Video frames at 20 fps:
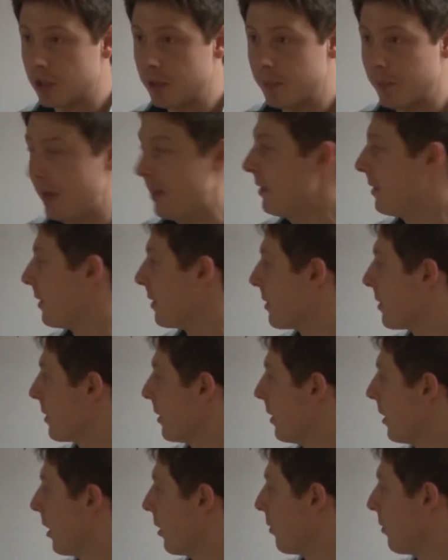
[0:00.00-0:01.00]
dependence,
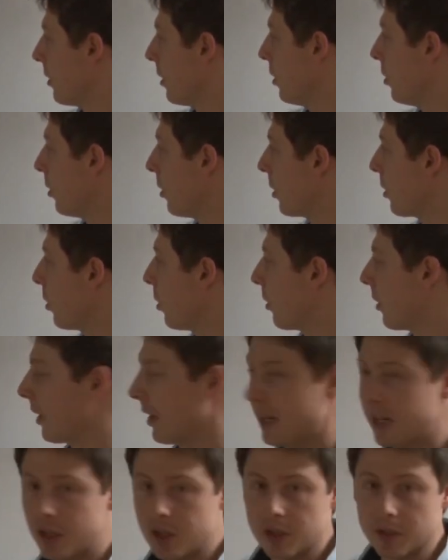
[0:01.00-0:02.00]
you know, your
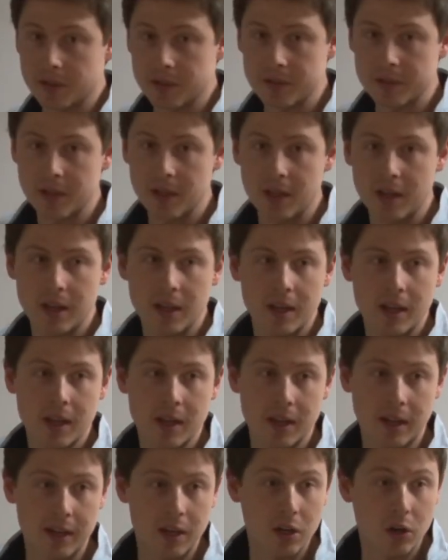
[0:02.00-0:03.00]
correlations
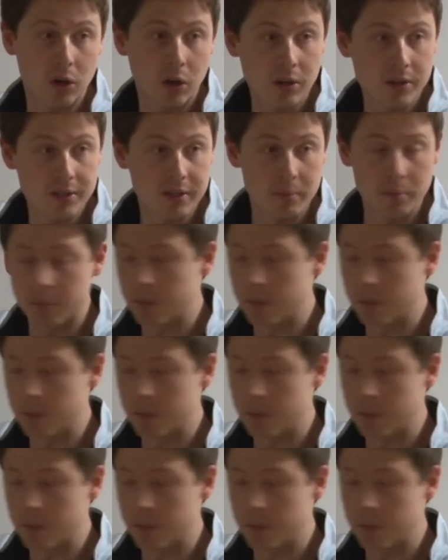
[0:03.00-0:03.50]
that can cause some